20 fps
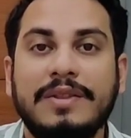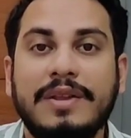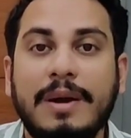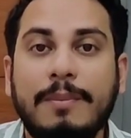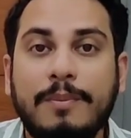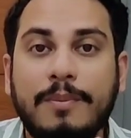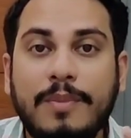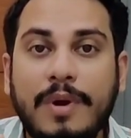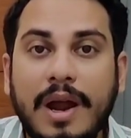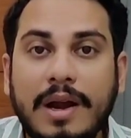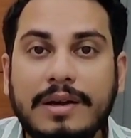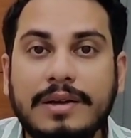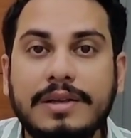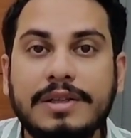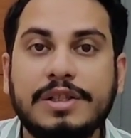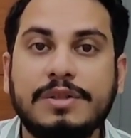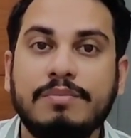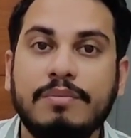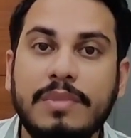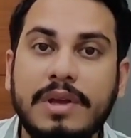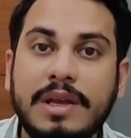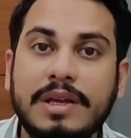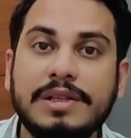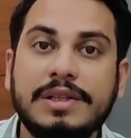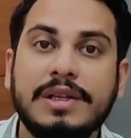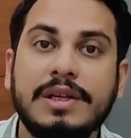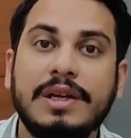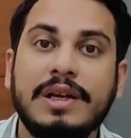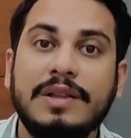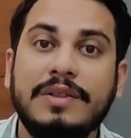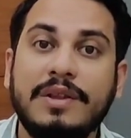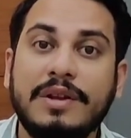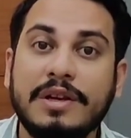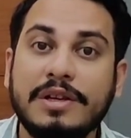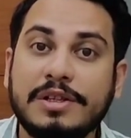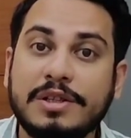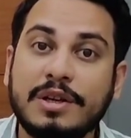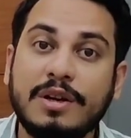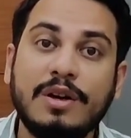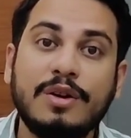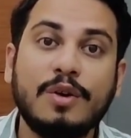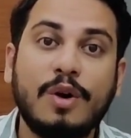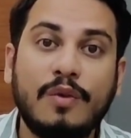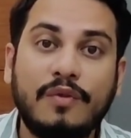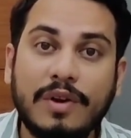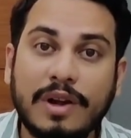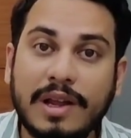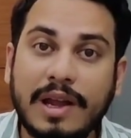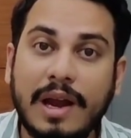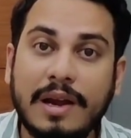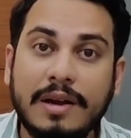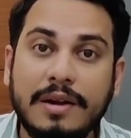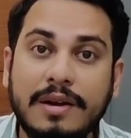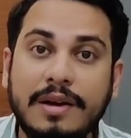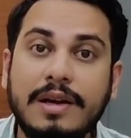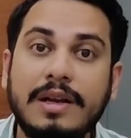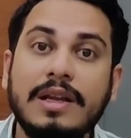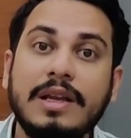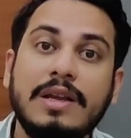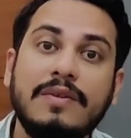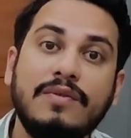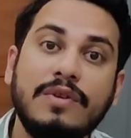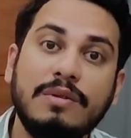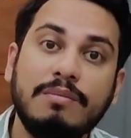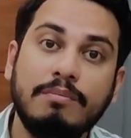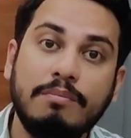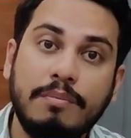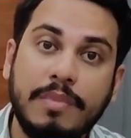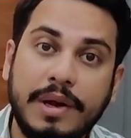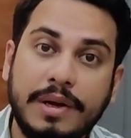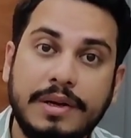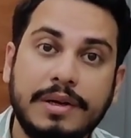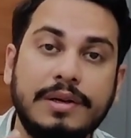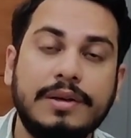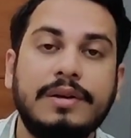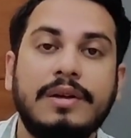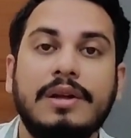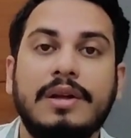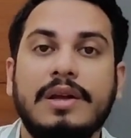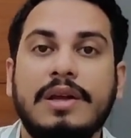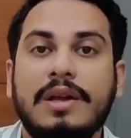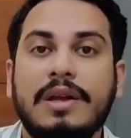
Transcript: that practice makes the result of a candidate even better.